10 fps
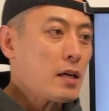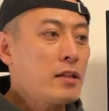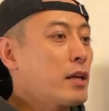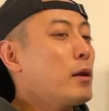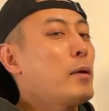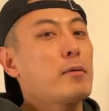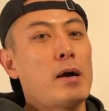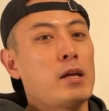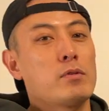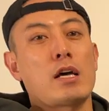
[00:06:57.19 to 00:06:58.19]
they're gonna make
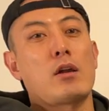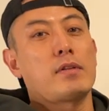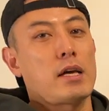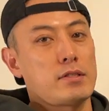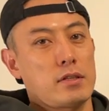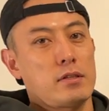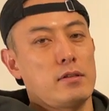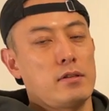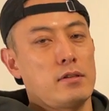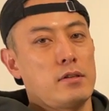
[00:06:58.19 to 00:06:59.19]
money with advertising,
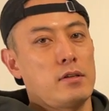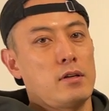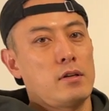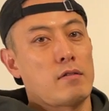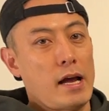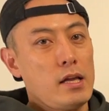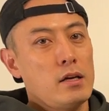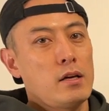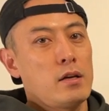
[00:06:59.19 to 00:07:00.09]
right?